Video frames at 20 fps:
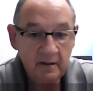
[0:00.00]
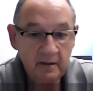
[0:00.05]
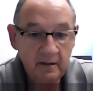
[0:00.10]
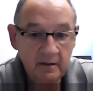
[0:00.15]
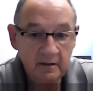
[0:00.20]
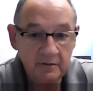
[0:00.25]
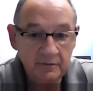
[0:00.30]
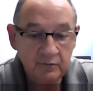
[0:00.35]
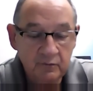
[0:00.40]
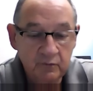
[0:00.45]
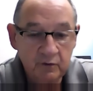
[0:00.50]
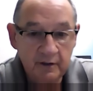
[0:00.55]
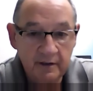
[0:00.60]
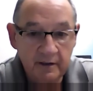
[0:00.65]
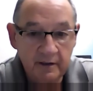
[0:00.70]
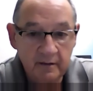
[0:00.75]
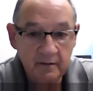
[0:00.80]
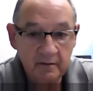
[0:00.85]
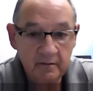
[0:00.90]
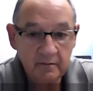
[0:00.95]
is
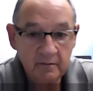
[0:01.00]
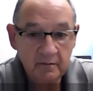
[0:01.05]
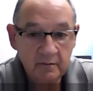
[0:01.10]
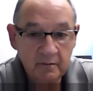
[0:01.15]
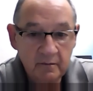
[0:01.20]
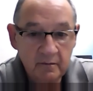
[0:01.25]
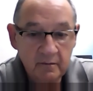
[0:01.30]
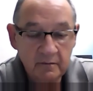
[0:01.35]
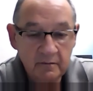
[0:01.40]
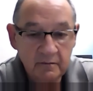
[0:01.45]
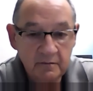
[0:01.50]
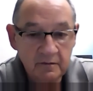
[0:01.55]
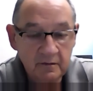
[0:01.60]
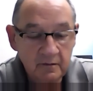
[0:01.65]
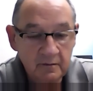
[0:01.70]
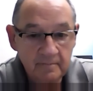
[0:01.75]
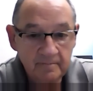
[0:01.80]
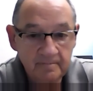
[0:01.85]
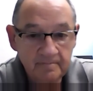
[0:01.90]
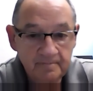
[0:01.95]
working. So